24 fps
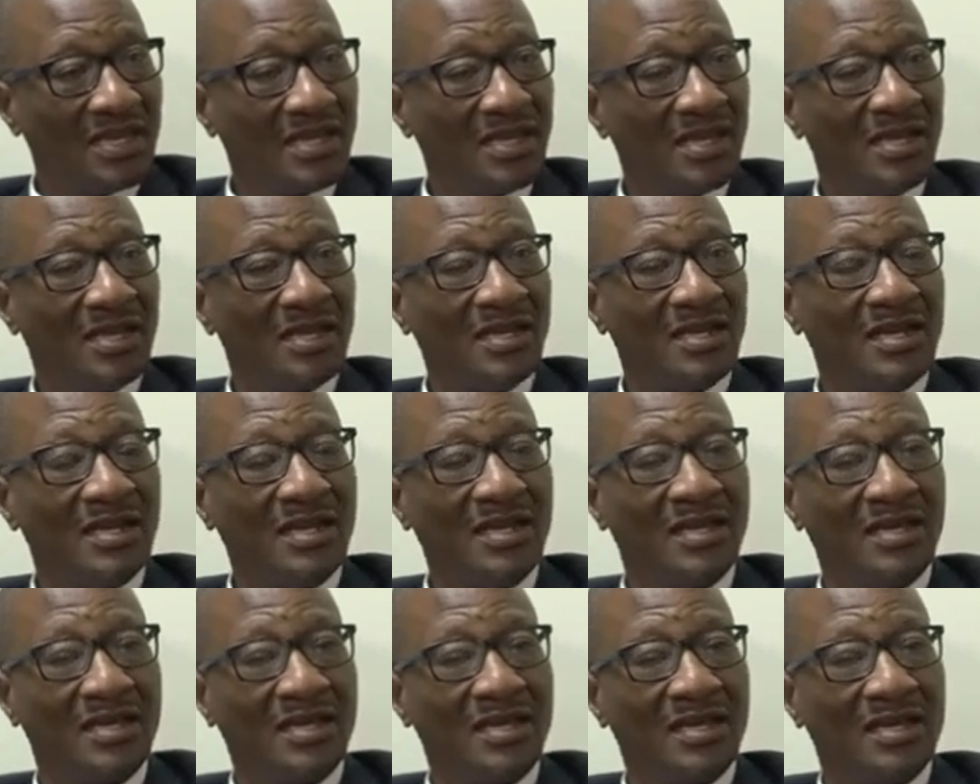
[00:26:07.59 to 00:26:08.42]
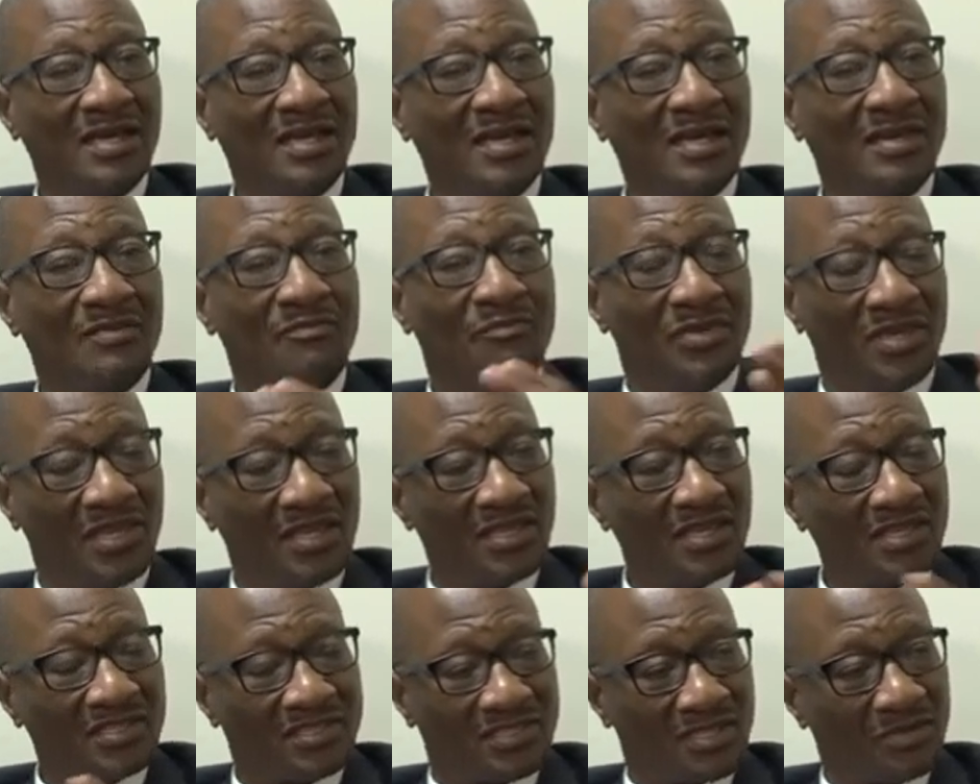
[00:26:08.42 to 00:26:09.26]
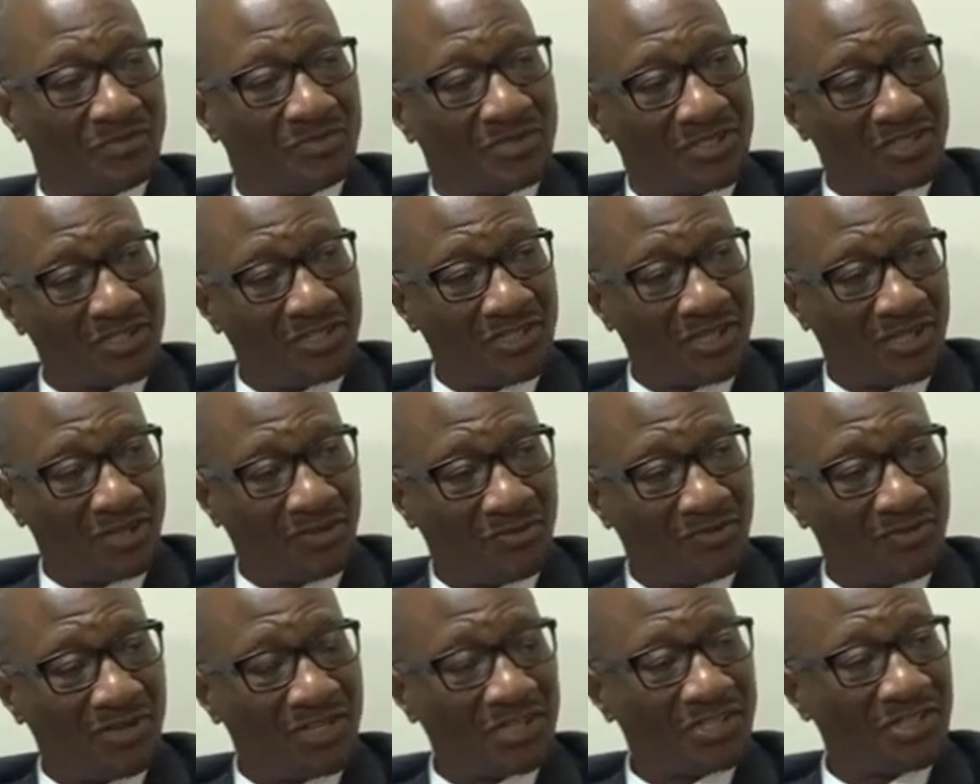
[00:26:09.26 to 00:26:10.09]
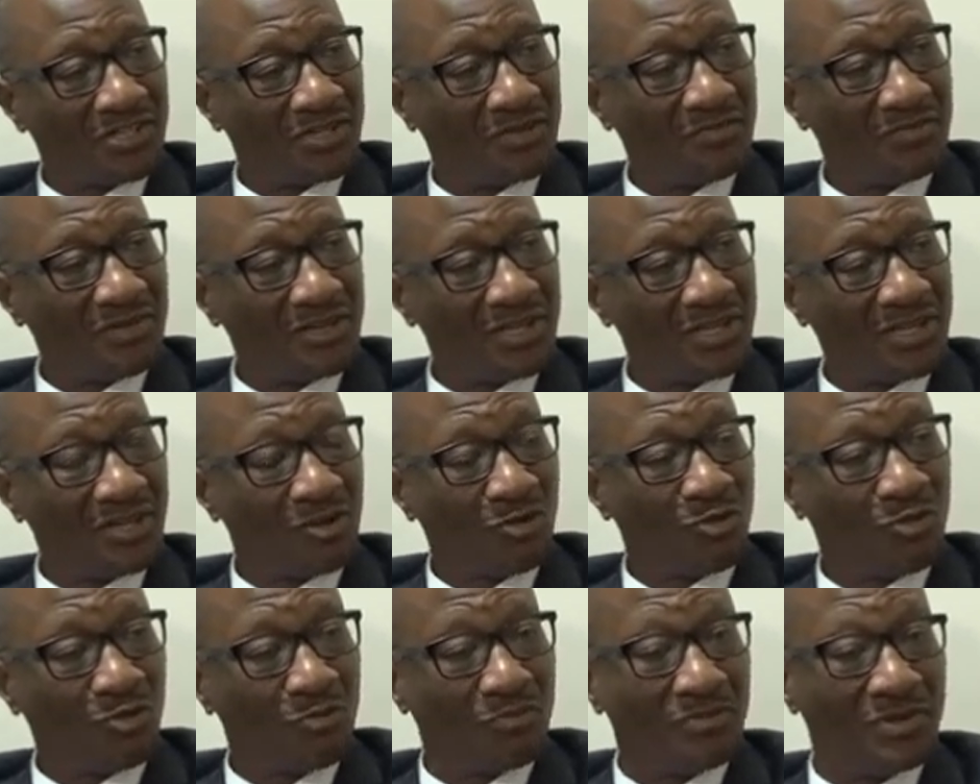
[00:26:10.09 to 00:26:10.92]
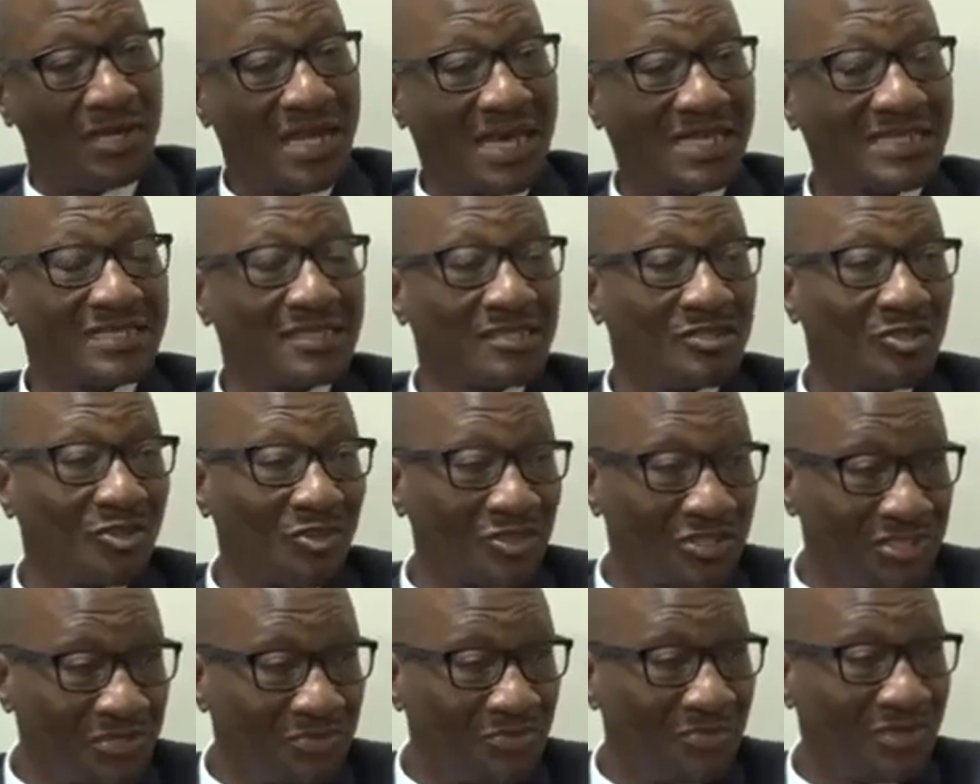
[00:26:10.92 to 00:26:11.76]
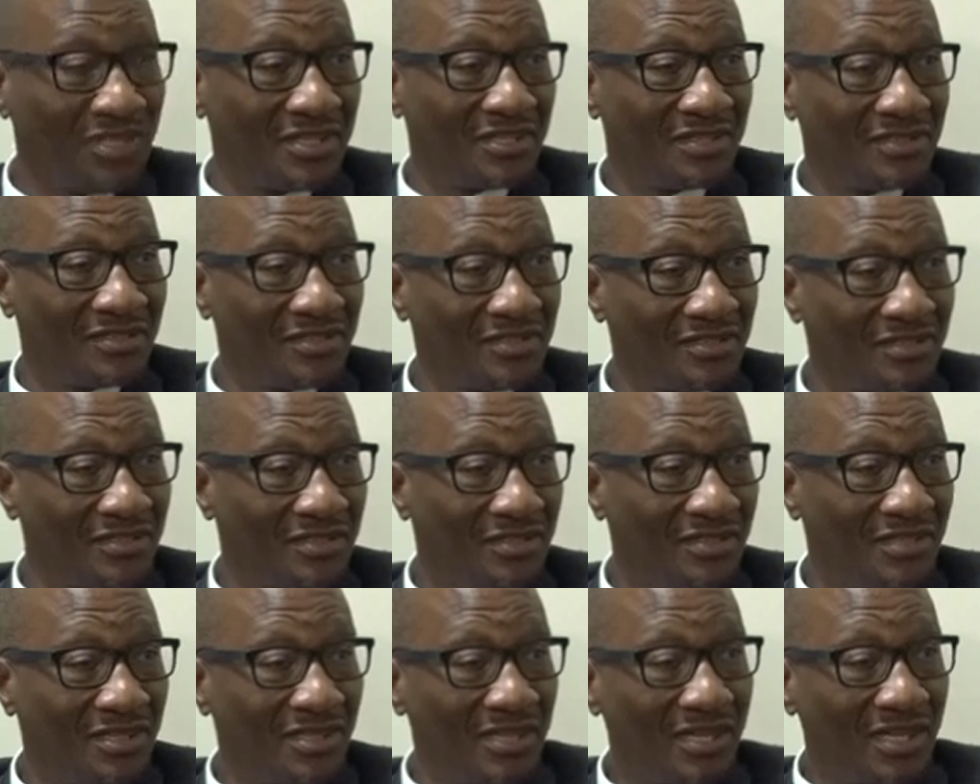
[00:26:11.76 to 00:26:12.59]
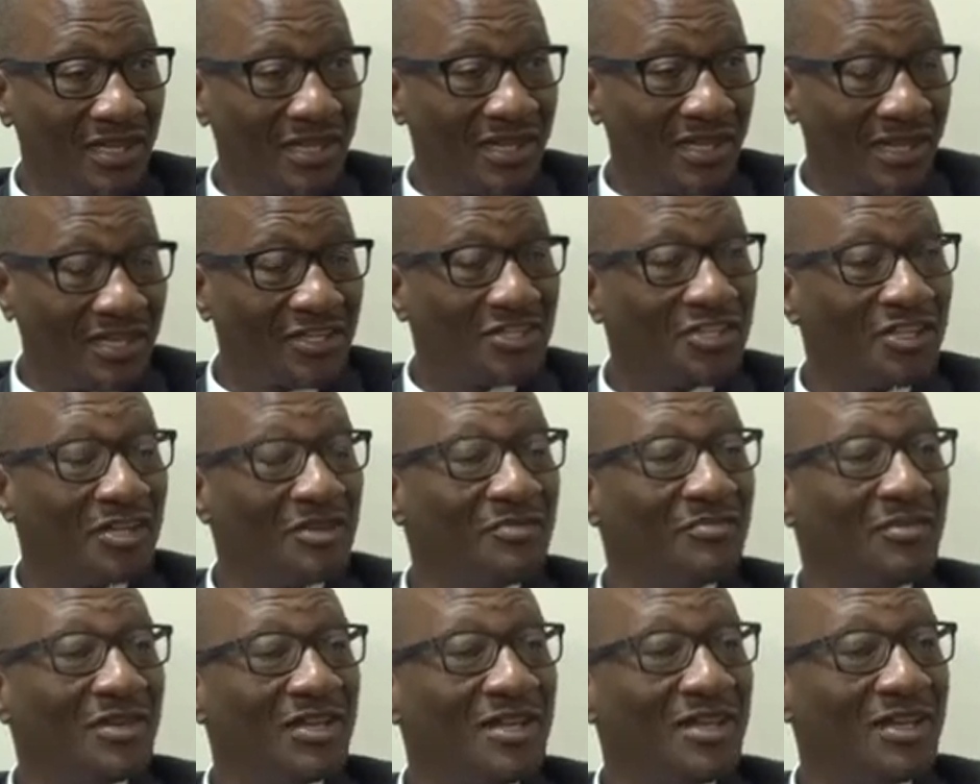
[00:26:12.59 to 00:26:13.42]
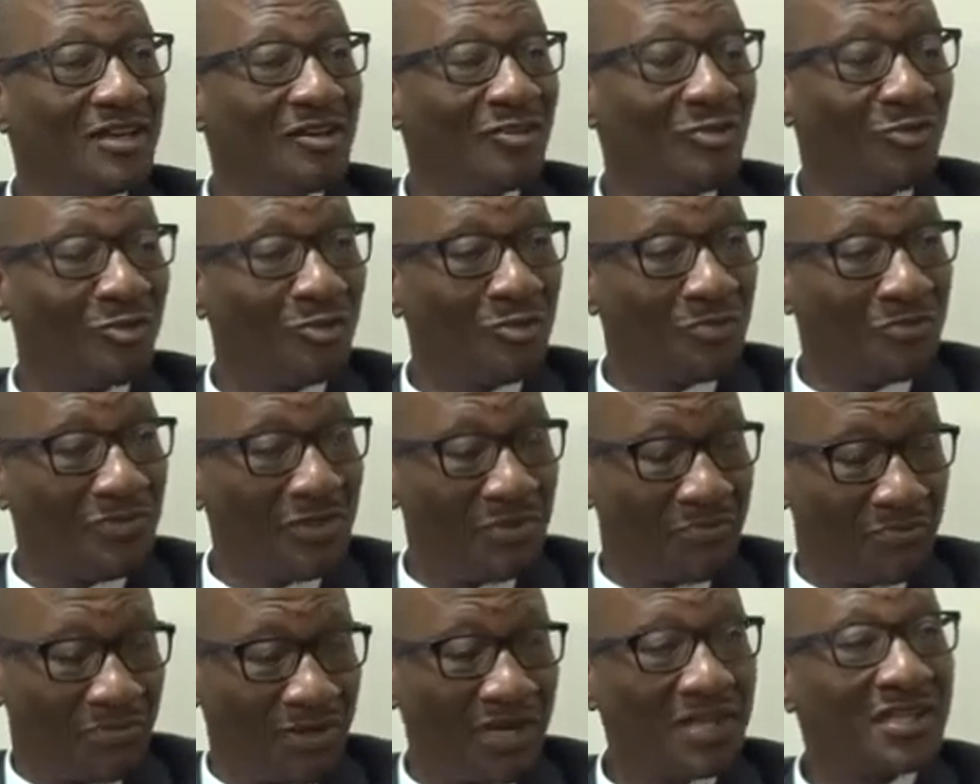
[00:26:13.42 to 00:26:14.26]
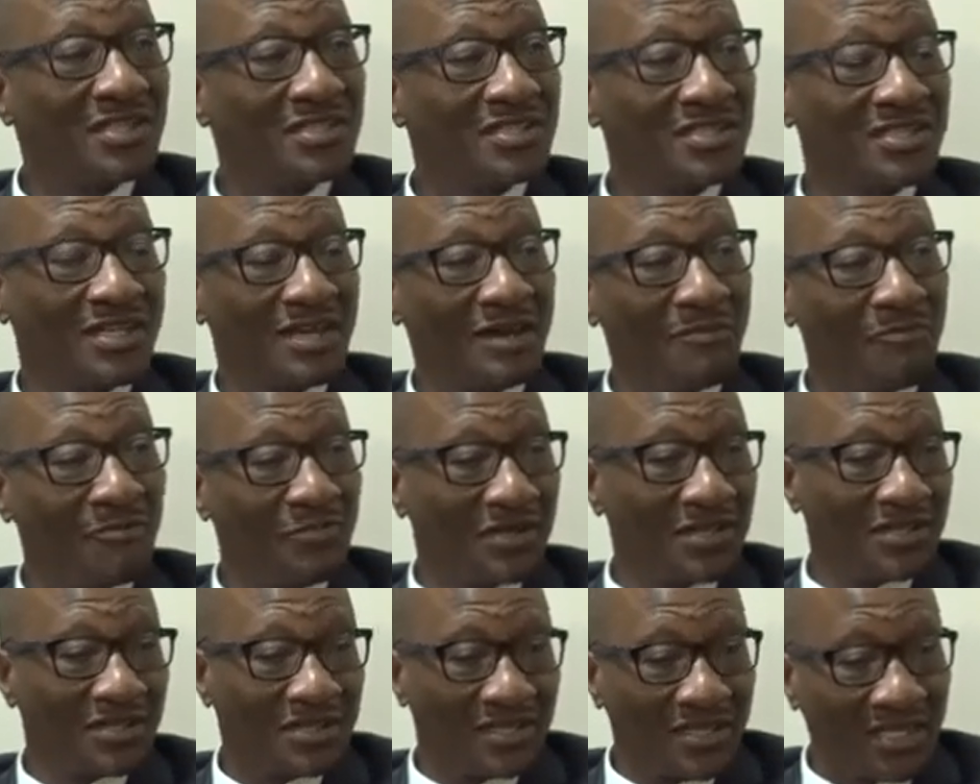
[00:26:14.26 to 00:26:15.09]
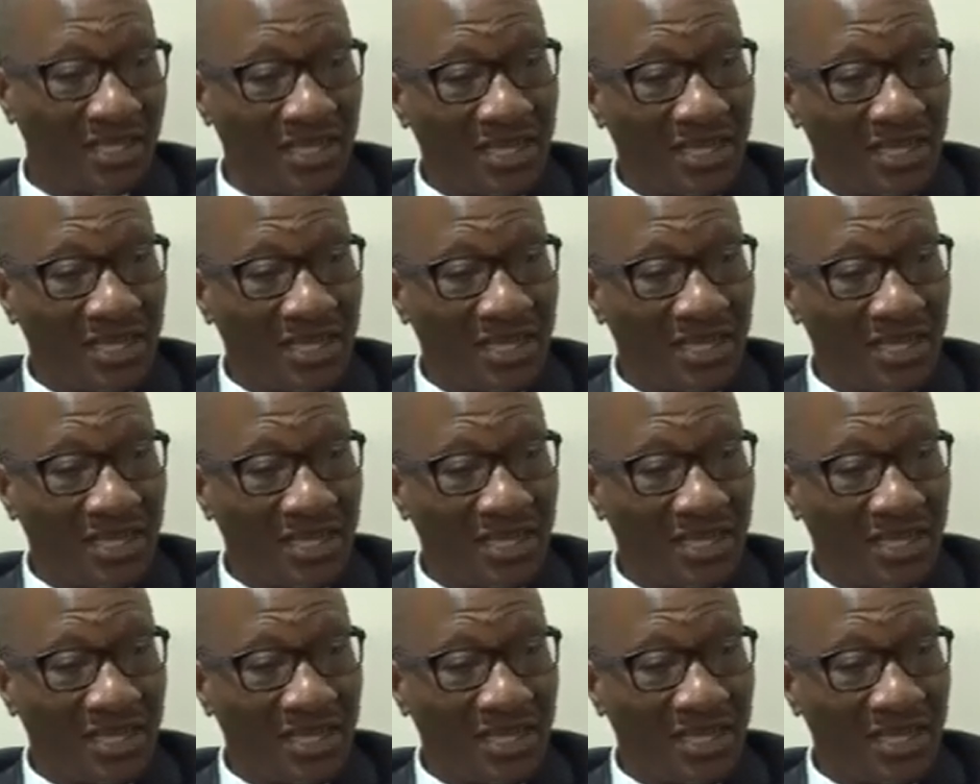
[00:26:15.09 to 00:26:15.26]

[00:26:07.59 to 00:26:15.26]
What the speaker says: and being a subsidiary of Nation Media Group does not mean Nation Media Group, the parent company,